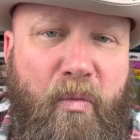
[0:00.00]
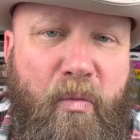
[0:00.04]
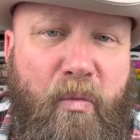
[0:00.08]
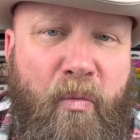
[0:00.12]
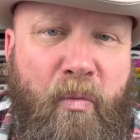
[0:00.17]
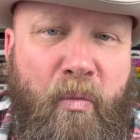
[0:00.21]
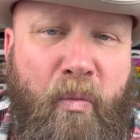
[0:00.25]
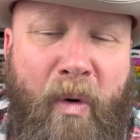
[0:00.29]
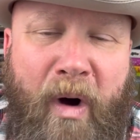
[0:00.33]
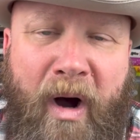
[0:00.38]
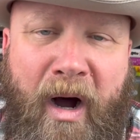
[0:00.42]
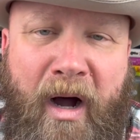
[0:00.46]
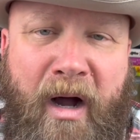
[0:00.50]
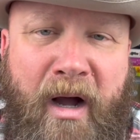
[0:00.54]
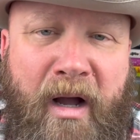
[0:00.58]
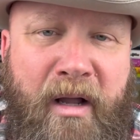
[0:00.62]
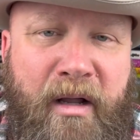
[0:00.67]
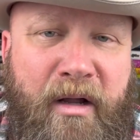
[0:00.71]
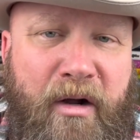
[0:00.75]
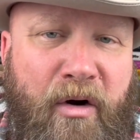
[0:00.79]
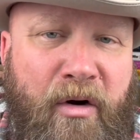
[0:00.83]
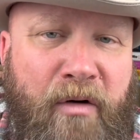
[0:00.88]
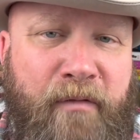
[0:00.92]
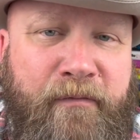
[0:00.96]

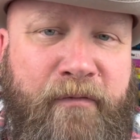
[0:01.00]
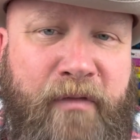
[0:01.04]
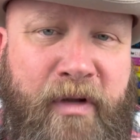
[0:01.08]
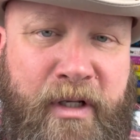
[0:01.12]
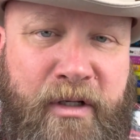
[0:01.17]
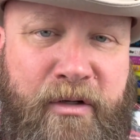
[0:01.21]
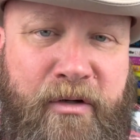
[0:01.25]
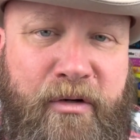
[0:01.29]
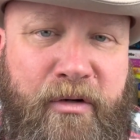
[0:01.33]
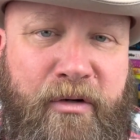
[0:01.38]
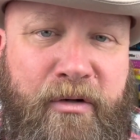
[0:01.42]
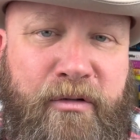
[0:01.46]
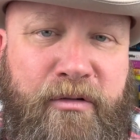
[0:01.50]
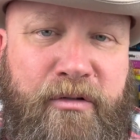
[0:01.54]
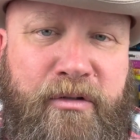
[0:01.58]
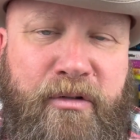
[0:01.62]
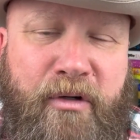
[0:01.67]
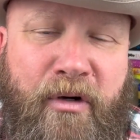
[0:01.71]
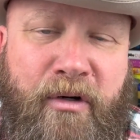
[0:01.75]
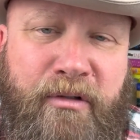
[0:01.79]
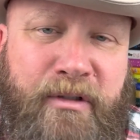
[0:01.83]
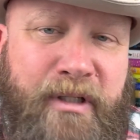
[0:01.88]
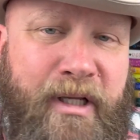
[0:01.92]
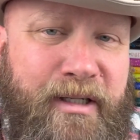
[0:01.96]
why are vineyards,
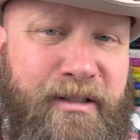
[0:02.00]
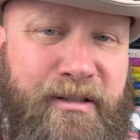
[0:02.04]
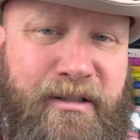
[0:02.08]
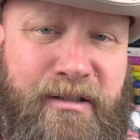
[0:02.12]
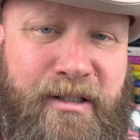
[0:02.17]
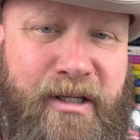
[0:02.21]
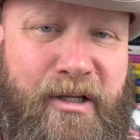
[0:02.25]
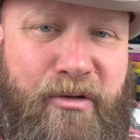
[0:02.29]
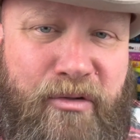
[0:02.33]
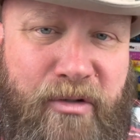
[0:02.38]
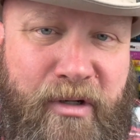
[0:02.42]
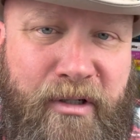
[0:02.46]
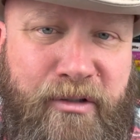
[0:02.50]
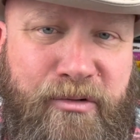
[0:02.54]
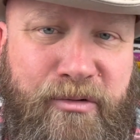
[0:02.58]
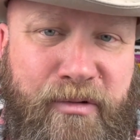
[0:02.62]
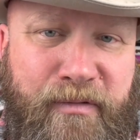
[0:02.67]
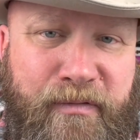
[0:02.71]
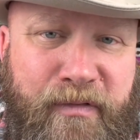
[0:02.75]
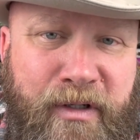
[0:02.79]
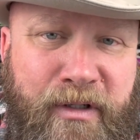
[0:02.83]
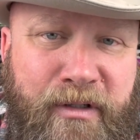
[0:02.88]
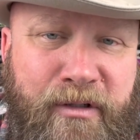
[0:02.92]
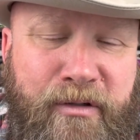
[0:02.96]
our Texas Hill Country
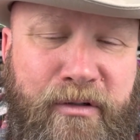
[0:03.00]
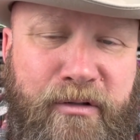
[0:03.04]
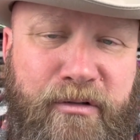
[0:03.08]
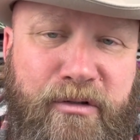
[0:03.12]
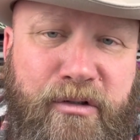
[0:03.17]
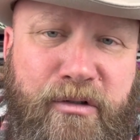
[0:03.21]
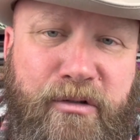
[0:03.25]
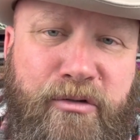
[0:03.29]
vineyards,